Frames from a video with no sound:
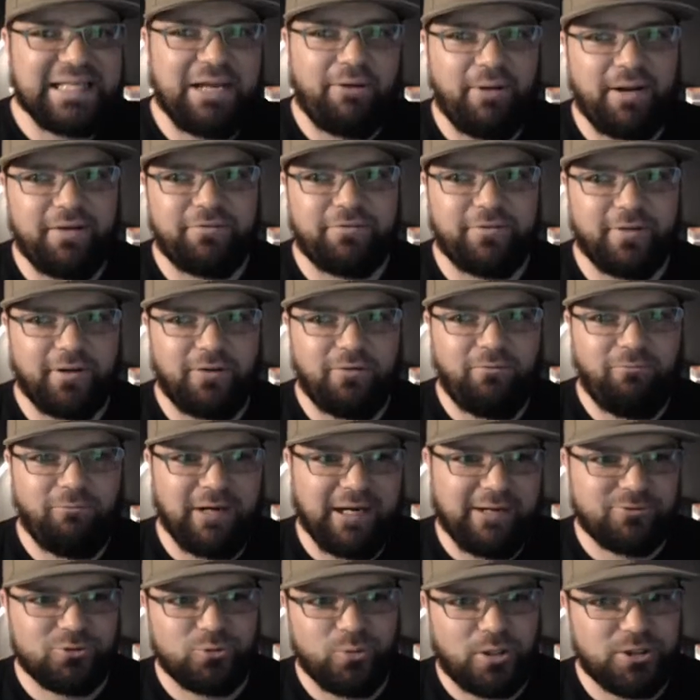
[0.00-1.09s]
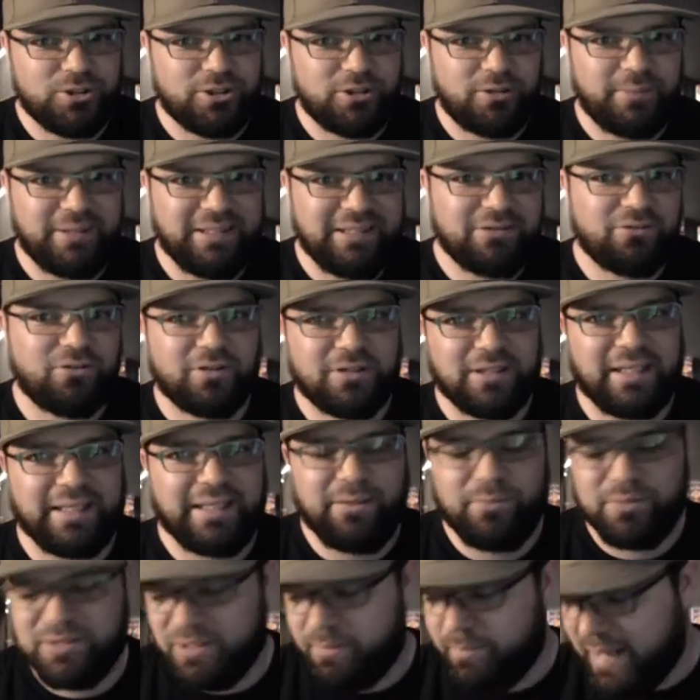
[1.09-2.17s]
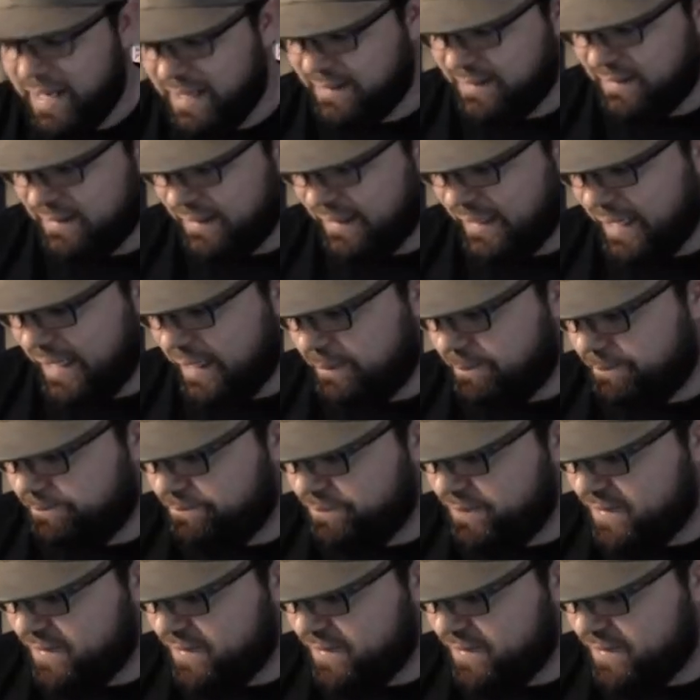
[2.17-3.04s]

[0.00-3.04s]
how I felt when I was watching him. It didn't look like he was impacting the game.